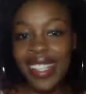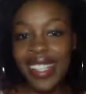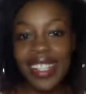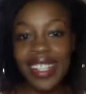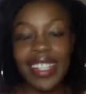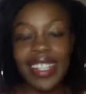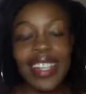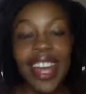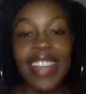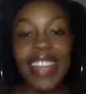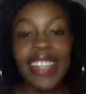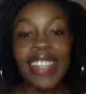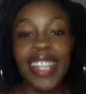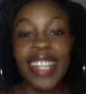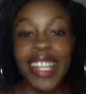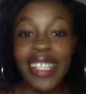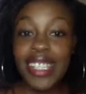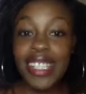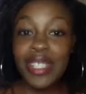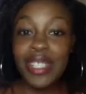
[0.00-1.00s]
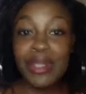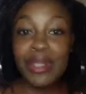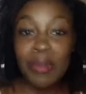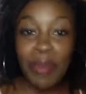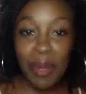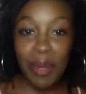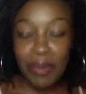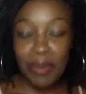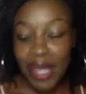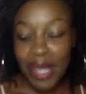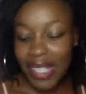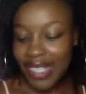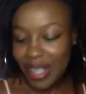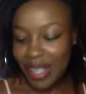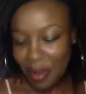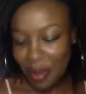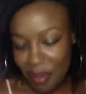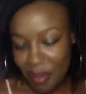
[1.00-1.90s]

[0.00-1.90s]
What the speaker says: I think I need to pop that champagne